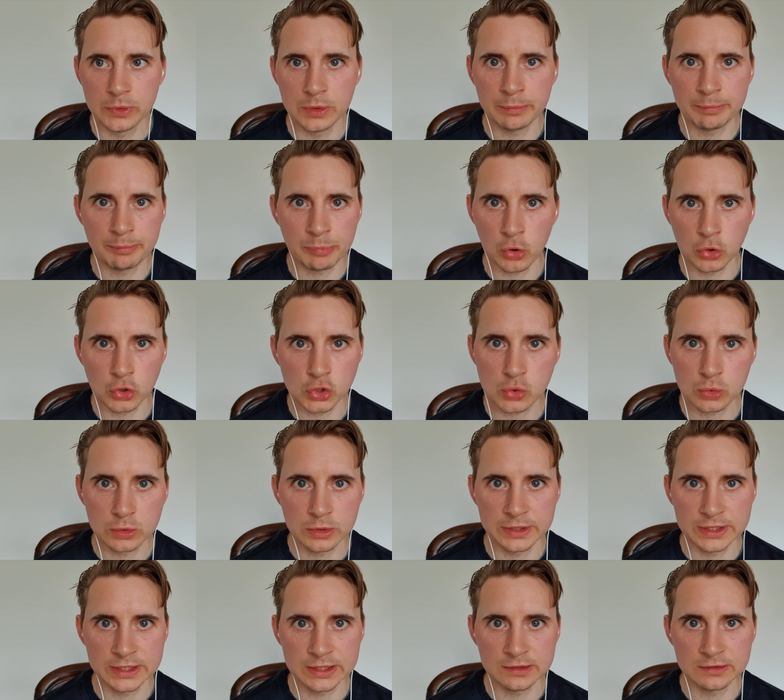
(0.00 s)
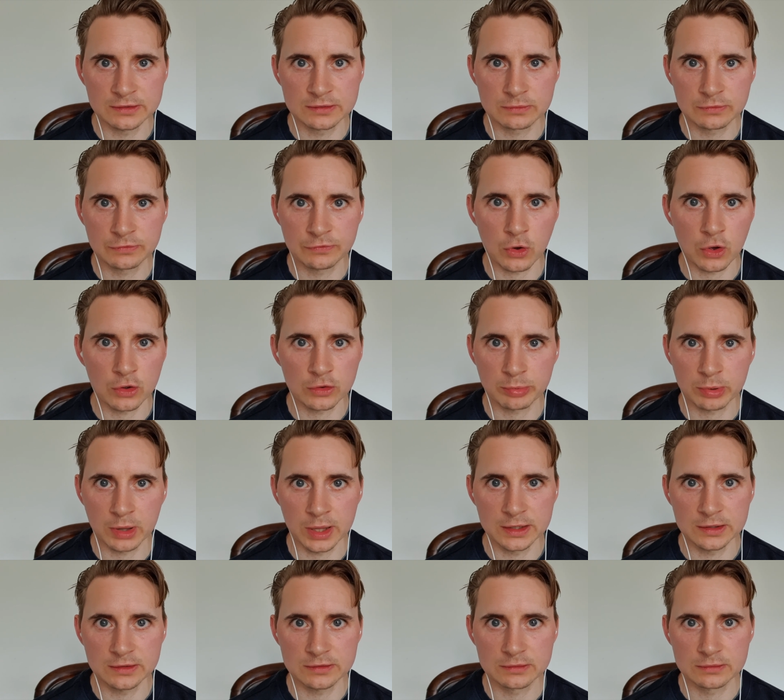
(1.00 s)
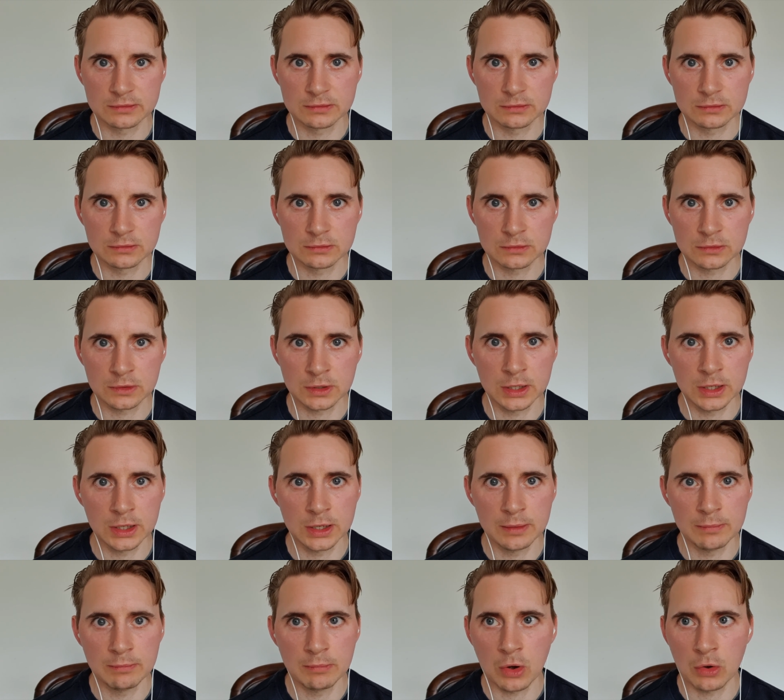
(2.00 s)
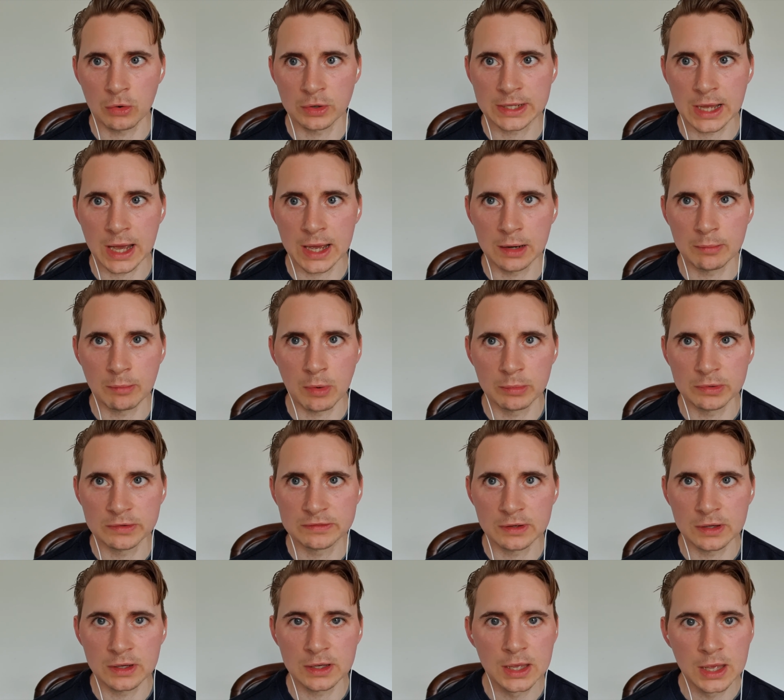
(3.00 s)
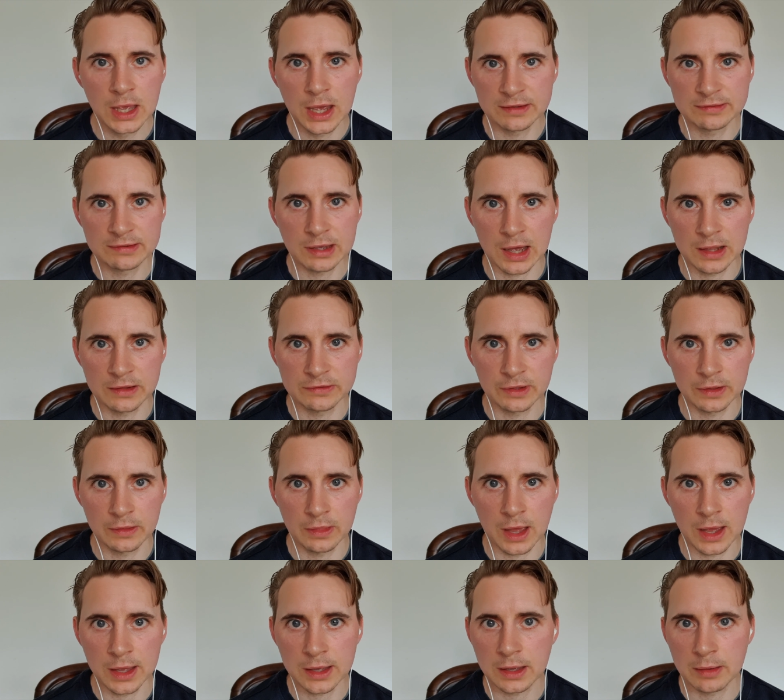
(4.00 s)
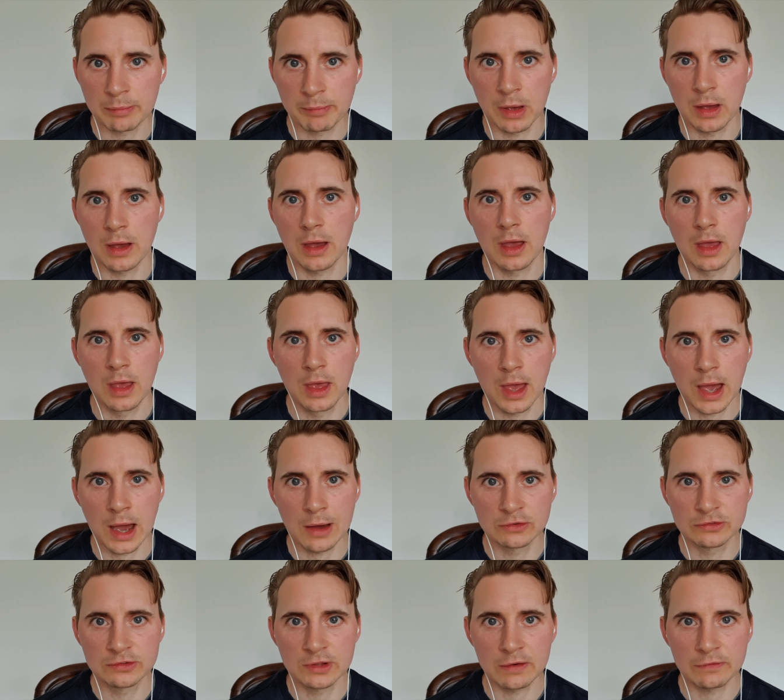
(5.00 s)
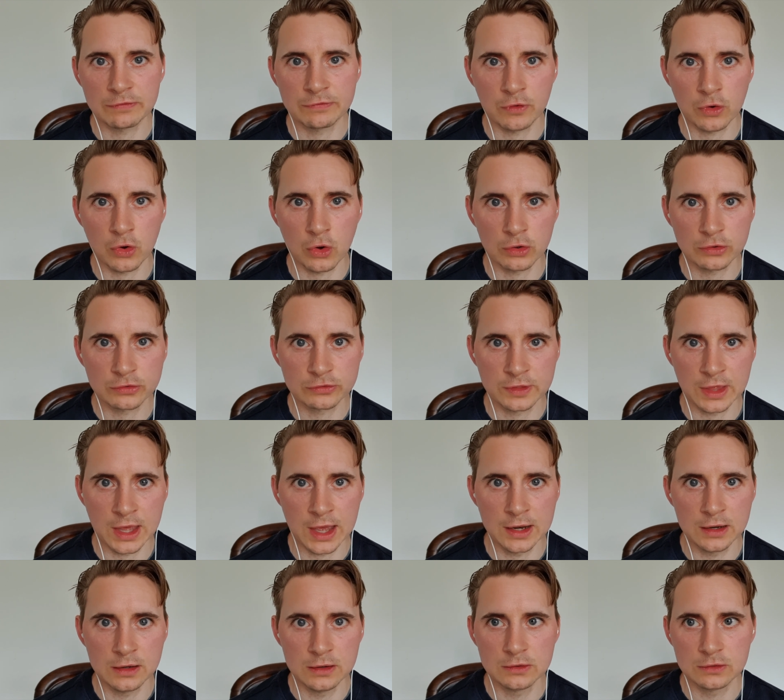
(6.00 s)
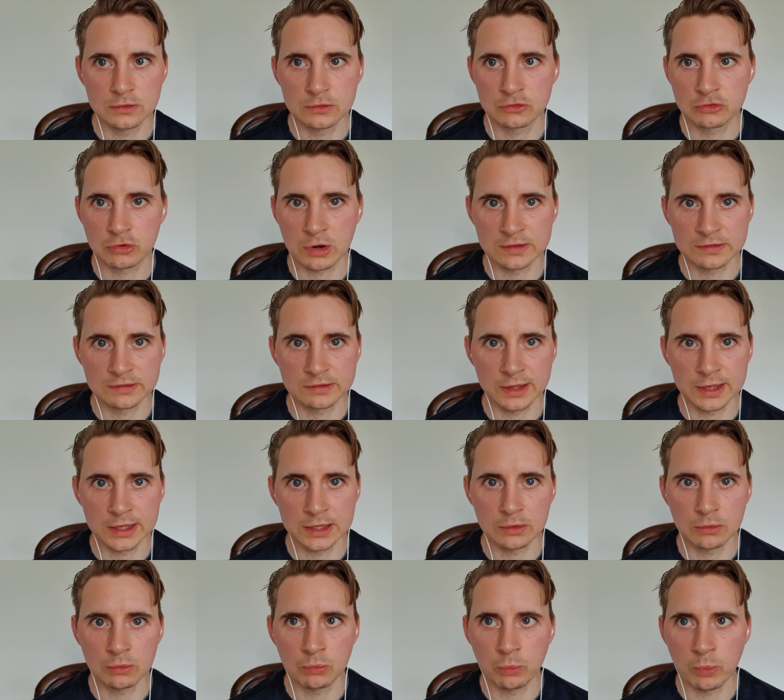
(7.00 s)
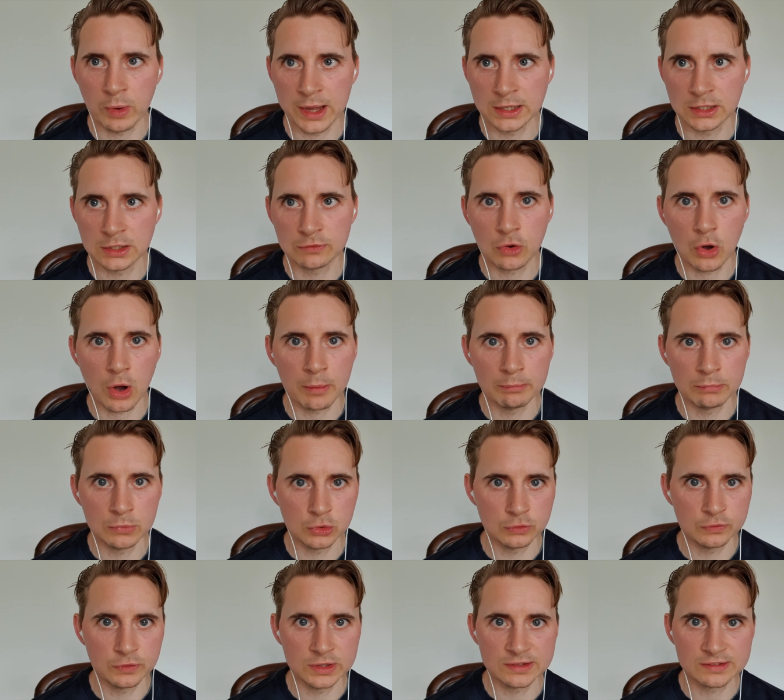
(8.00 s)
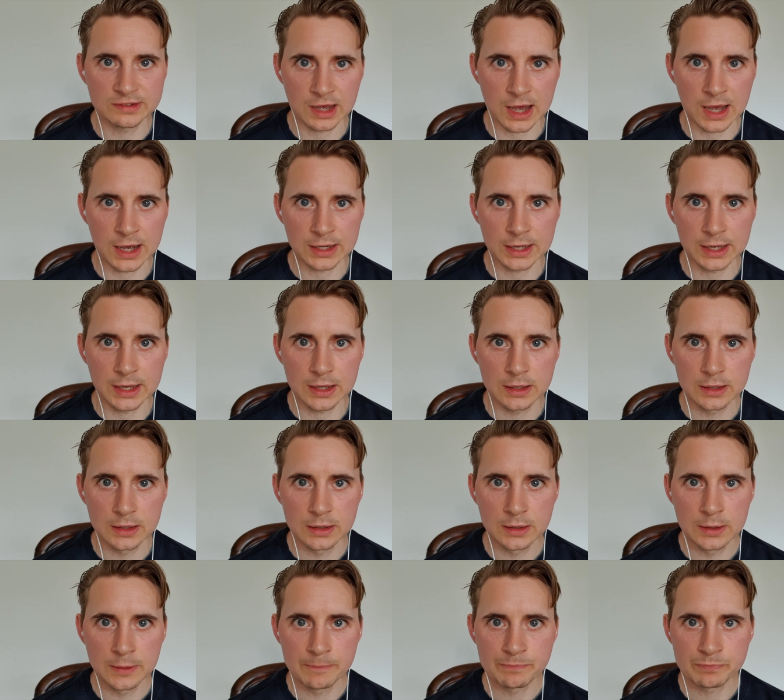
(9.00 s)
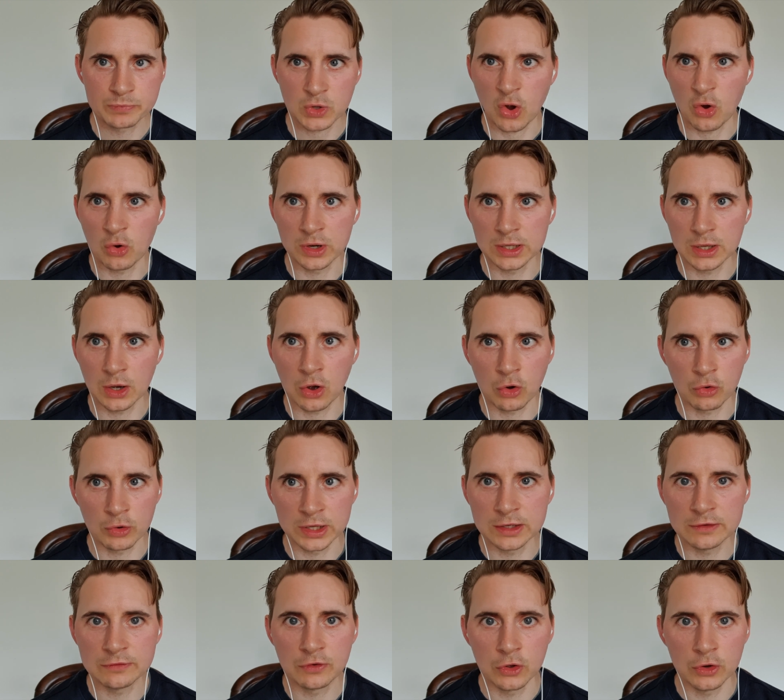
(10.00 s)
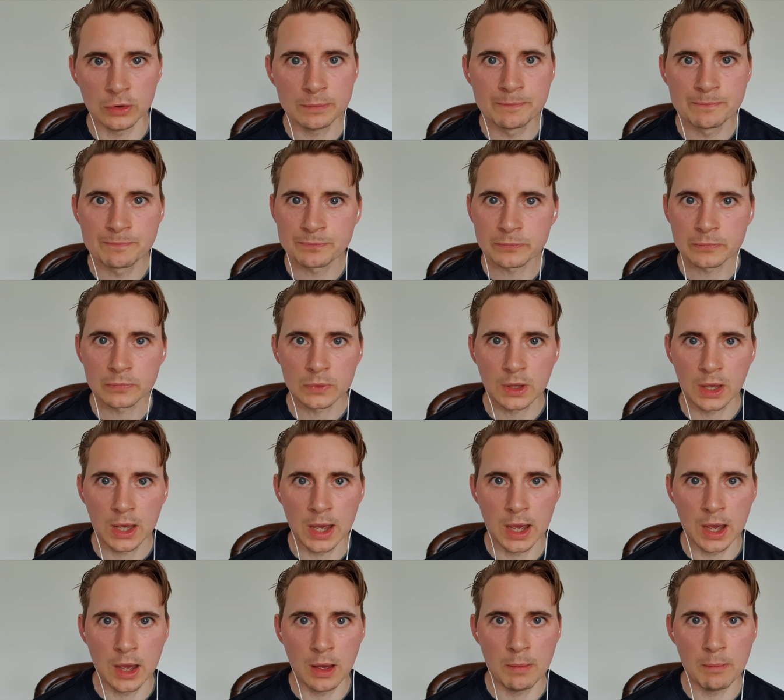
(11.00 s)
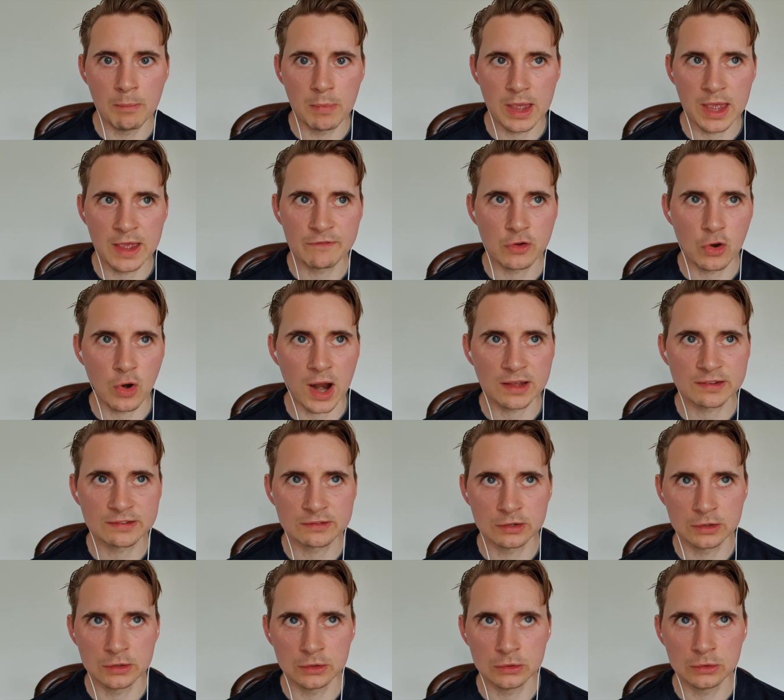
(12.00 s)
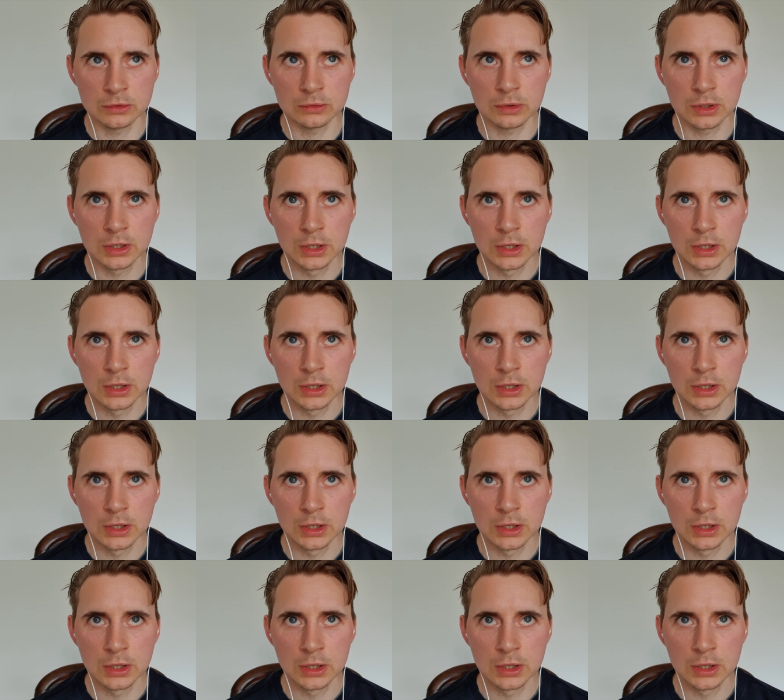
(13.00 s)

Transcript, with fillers: punch one of these force plates um, or a dynamometer as hard as they like, but how does that force then translate when you've got a moving target, or or even um, if you're asked to